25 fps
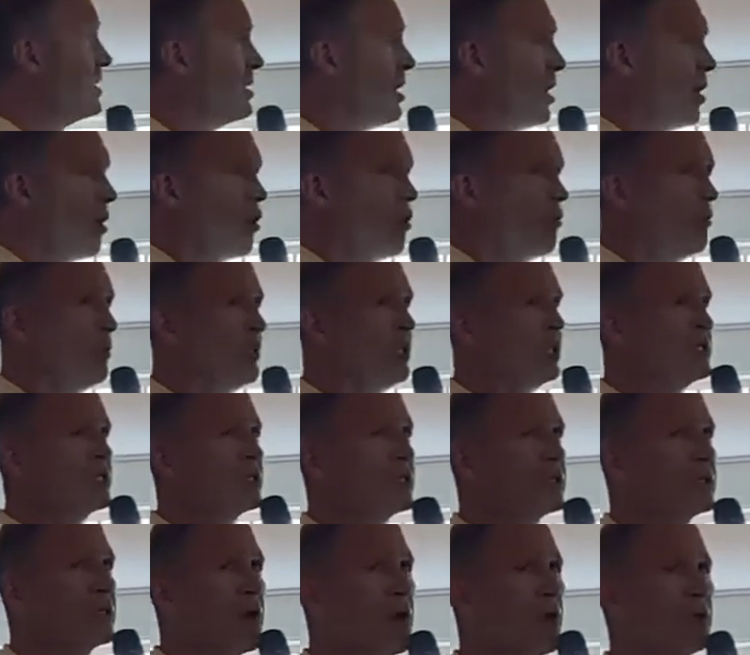the homeless
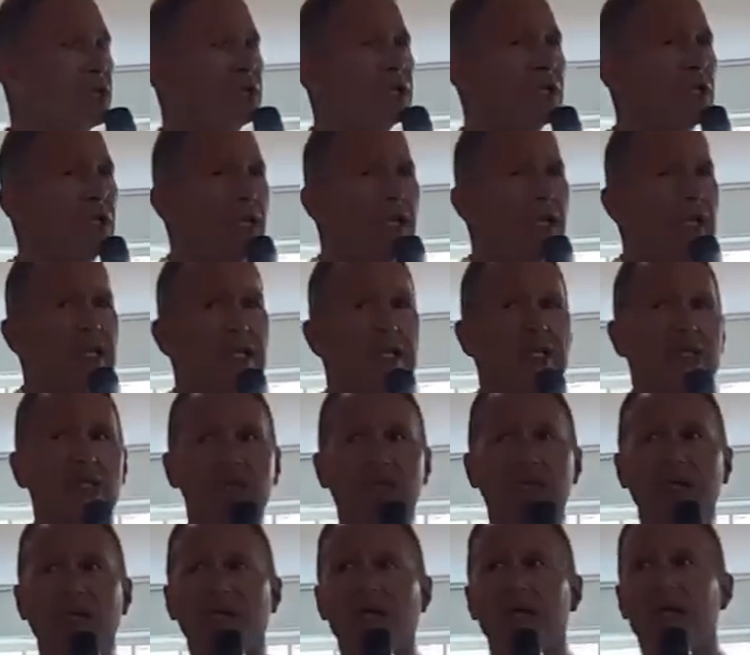and going to the
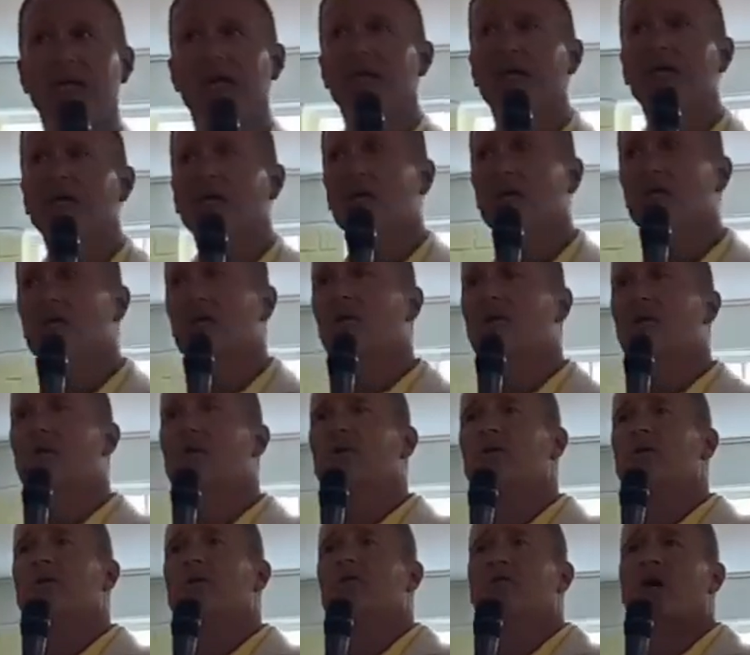least. You're doing a
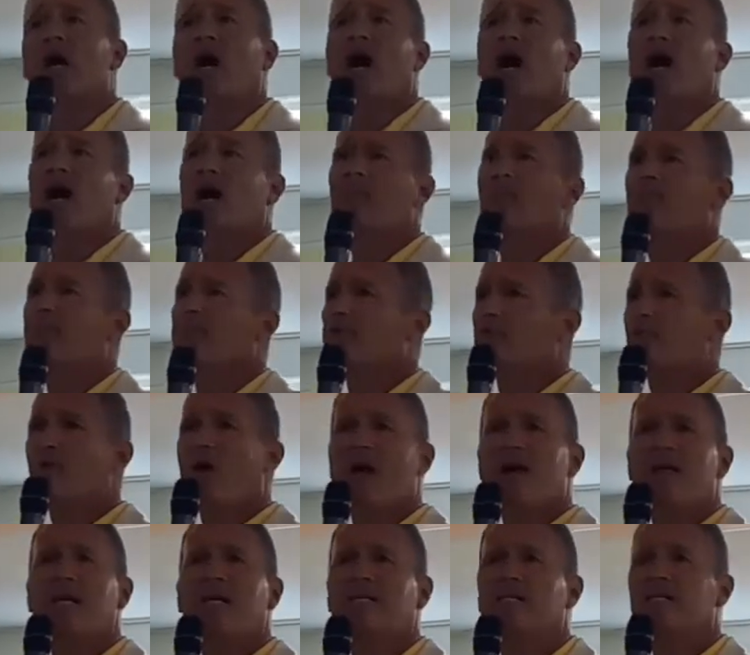good job
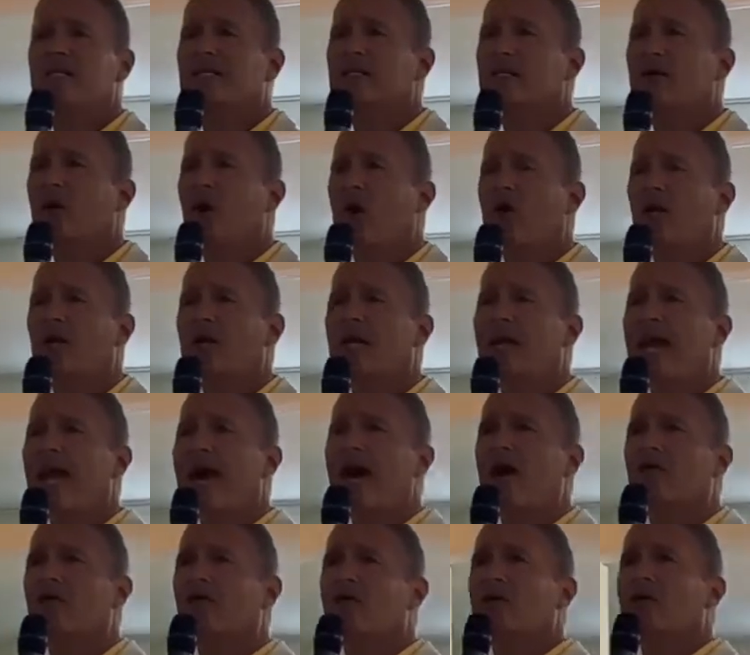praying and calling
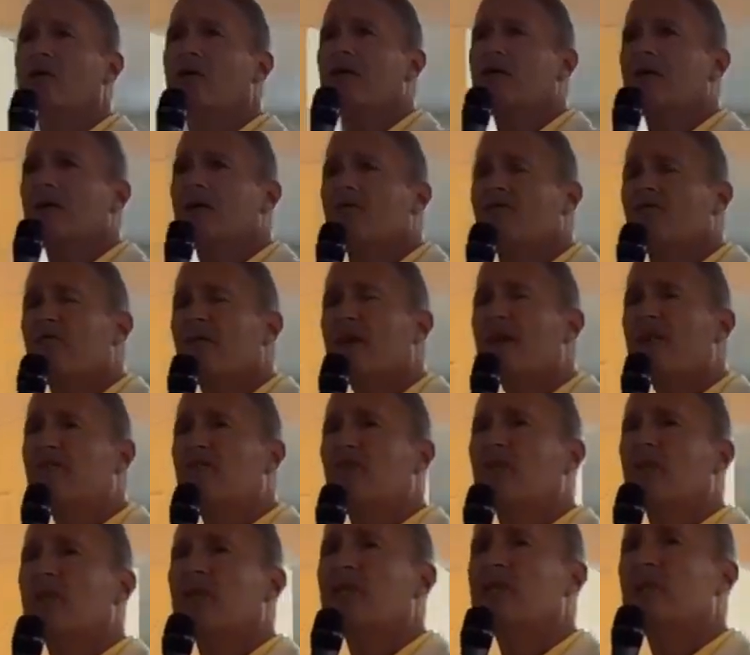out
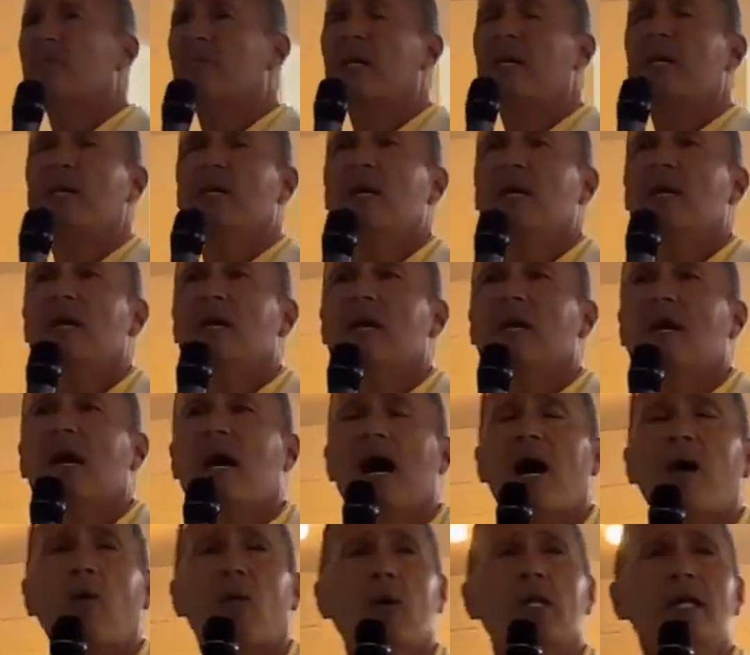faithfully to me.
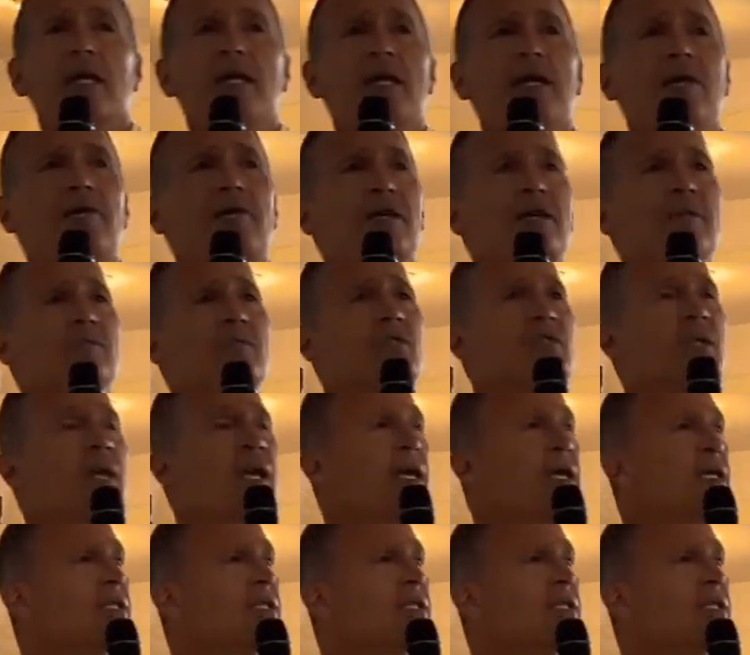I want to hear Him say,